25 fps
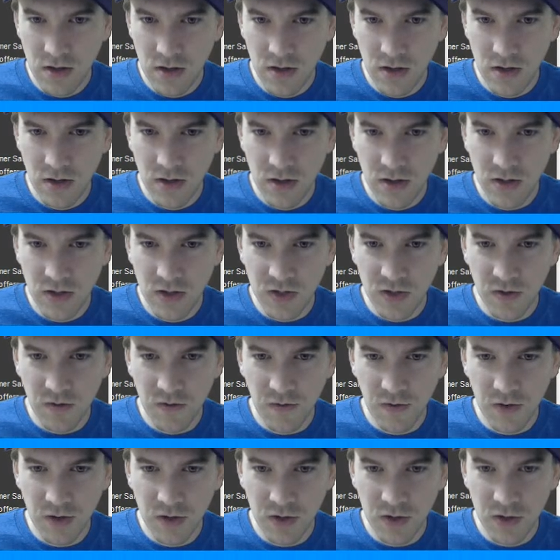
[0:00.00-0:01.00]
in
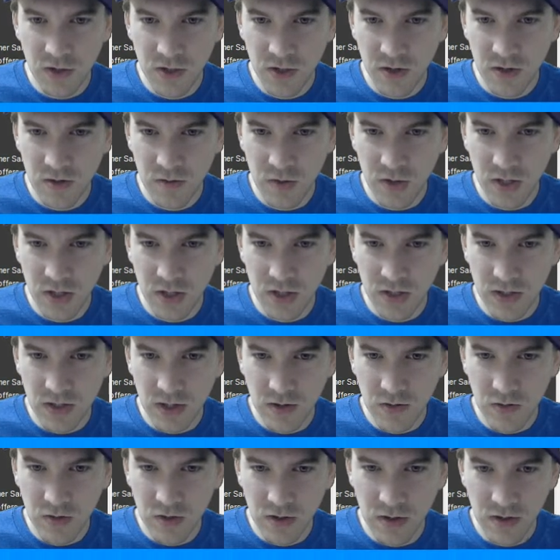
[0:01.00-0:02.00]
this field
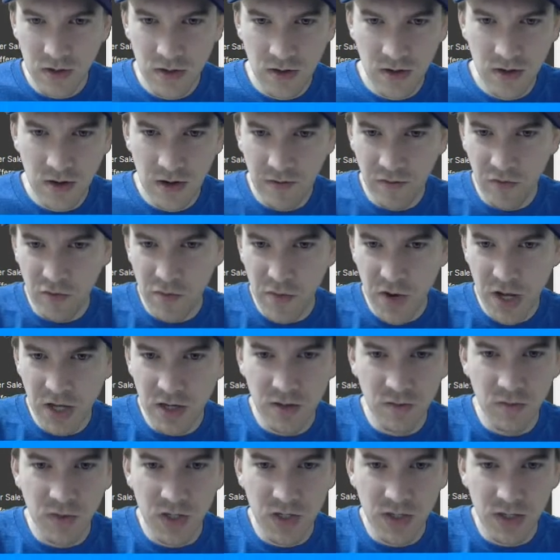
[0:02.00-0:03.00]
because I would never
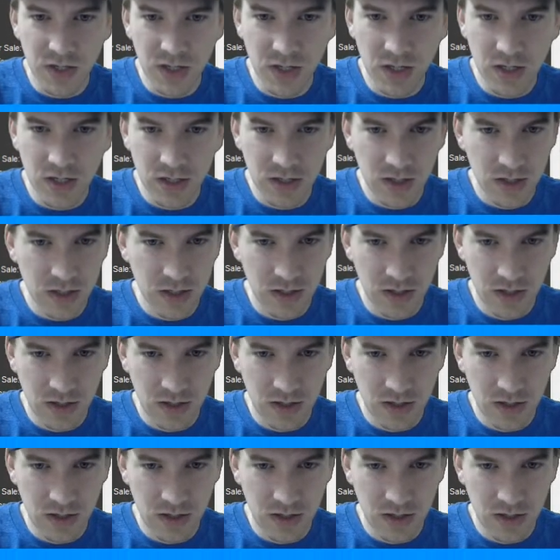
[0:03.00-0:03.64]
make a mistake.